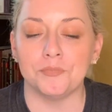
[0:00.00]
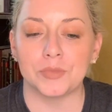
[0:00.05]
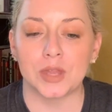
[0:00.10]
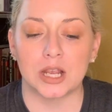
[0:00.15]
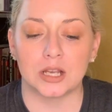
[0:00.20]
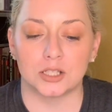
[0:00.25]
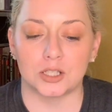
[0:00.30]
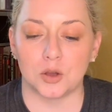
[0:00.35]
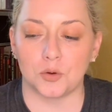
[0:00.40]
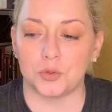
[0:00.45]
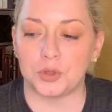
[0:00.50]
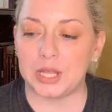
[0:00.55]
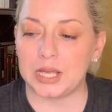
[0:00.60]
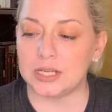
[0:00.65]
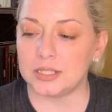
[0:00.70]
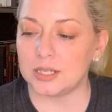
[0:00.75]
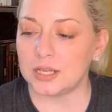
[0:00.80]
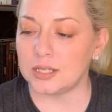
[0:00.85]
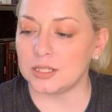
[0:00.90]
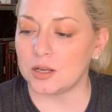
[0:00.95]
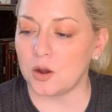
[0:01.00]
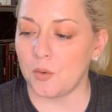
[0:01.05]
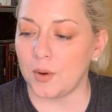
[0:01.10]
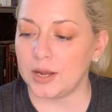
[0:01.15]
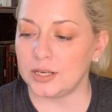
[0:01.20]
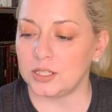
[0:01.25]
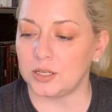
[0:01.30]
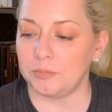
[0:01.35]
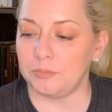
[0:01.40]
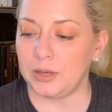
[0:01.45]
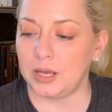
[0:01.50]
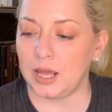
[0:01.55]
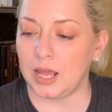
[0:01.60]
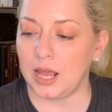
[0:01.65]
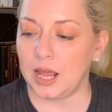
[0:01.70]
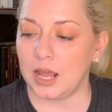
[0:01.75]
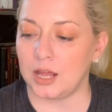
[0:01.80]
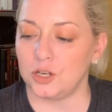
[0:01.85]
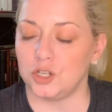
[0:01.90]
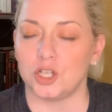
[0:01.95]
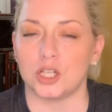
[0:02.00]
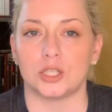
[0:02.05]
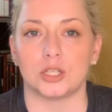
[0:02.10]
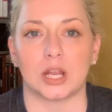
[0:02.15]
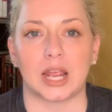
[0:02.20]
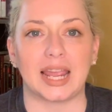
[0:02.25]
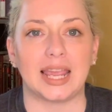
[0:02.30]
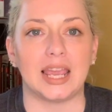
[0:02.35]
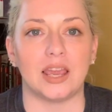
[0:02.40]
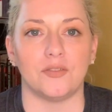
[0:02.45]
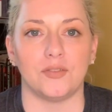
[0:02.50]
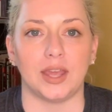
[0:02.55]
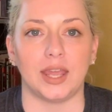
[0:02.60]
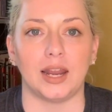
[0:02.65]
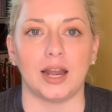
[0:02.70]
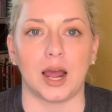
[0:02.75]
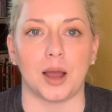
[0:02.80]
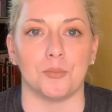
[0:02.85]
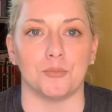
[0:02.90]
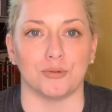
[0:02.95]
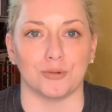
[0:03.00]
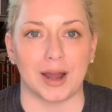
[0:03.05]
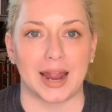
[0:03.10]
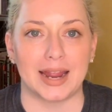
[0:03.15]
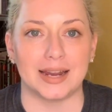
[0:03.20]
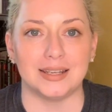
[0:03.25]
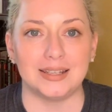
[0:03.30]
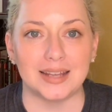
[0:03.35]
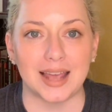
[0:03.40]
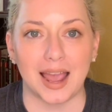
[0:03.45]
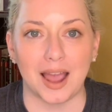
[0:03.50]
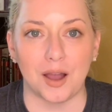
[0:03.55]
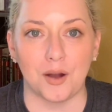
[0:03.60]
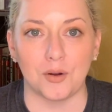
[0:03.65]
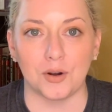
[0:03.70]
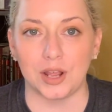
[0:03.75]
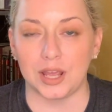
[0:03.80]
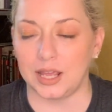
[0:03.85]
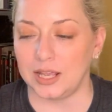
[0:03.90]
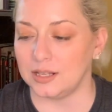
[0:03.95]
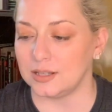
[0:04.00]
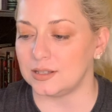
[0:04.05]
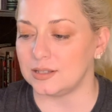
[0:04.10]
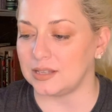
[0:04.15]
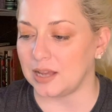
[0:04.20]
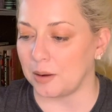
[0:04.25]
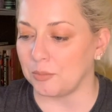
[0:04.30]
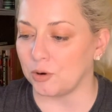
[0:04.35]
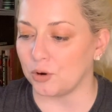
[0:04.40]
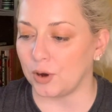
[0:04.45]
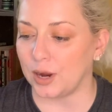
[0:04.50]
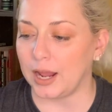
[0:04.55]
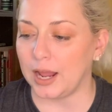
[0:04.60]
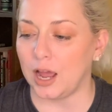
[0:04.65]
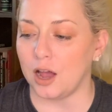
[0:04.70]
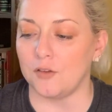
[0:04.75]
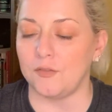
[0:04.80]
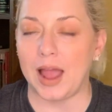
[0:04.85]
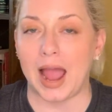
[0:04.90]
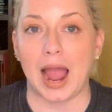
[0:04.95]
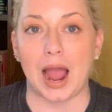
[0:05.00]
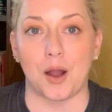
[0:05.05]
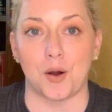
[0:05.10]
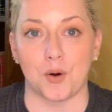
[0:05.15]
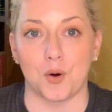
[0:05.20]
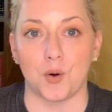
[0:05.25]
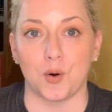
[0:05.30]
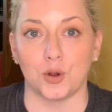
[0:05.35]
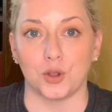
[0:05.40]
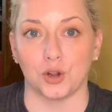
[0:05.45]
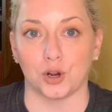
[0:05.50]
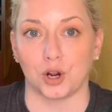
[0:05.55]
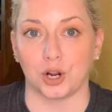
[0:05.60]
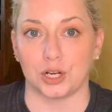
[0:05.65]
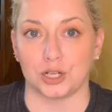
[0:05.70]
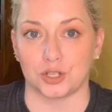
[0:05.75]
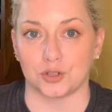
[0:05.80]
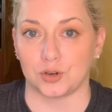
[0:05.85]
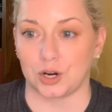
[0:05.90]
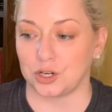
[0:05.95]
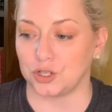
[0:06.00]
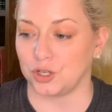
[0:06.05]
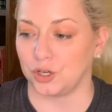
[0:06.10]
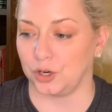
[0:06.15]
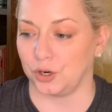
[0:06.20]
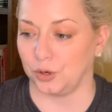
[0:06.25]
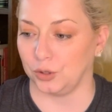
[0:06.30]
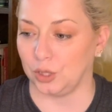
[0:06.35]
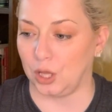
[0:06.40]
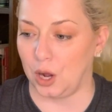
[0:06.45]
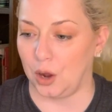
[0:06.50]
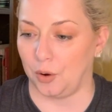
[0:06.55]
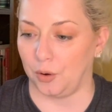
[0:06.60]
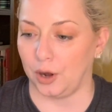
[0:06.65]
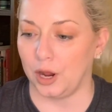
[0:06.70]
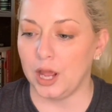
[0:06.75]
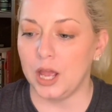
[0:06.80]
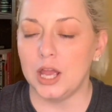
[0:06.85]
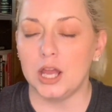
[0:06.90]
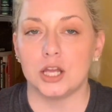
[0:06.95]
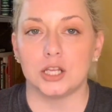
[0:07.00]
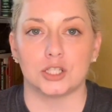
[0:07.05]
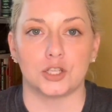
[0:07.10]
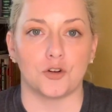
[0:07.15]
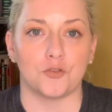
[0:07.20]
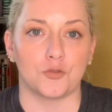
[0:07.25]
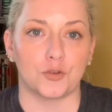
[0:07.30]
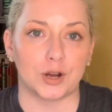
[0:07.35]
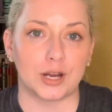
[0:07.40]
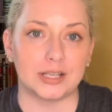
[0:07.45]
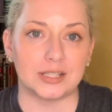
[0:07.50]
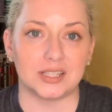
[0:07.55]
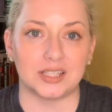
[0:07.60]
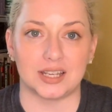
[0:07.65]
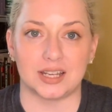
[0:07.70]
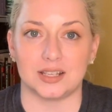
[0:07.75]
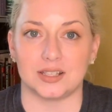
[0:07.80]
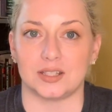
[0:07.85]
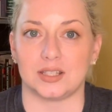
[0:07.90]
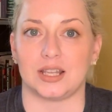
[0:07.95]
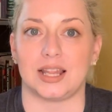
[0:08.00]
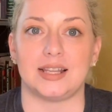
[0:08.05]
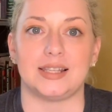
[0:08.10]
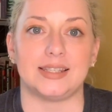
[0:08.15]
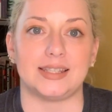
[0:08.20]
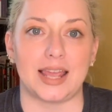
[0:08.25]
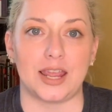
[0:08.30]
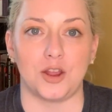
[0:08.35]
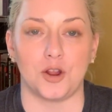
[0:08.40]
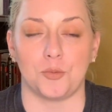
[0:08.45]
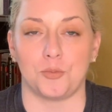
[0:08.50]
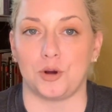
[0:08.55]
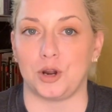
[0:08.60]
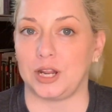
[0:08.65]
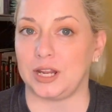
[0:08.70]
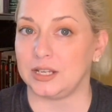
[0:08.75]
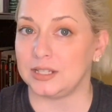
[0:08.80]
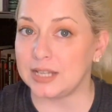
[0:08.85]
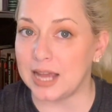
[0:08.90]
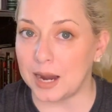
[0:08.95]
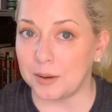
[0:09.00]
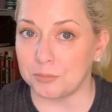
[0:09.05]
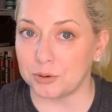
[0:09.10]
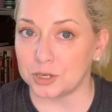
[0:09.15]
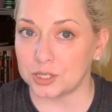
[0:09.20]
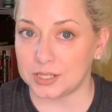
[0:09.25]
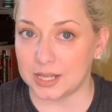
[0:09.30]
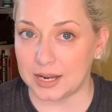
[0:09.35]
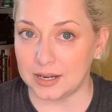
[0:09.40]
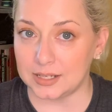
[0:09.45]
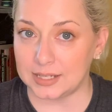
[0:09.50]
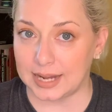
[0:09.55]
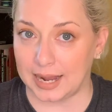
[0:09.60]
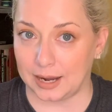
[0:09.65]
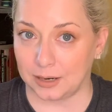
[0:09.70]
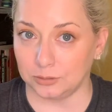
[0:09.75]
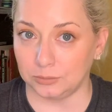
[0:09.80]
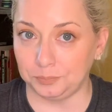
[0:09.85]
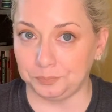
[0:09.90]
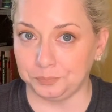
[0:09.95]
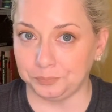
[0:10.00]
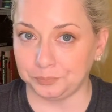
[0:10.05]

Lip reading: So this is going to be just giving a breakdown in summary of how you're going to structure your loan. So for instance, let's say you're putting 10% down.